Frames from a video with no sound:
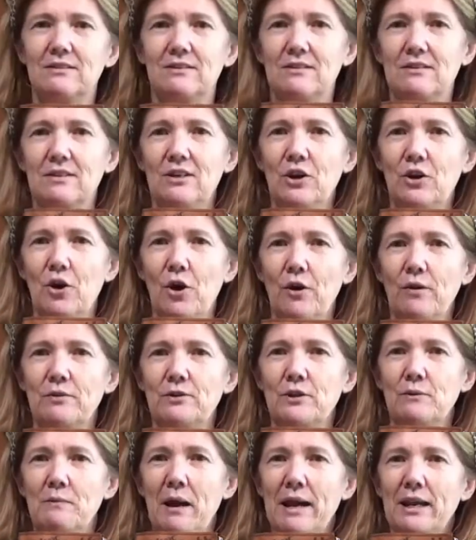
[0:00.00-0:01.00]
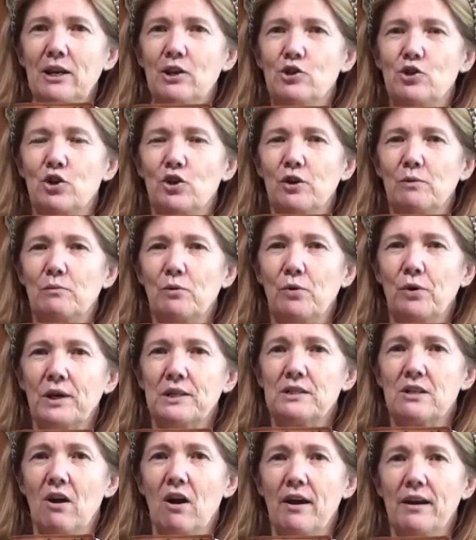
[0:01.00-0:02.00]
you know, to make your journal more
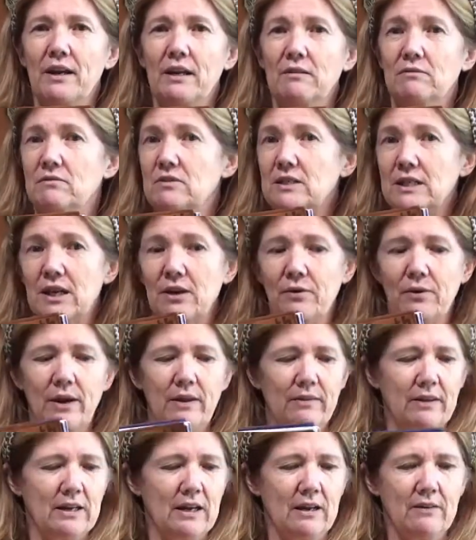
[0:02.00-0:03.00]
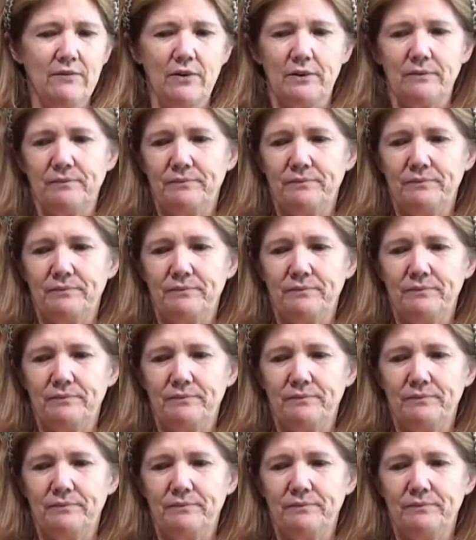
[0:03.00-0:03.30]
exciting, decorate the cover.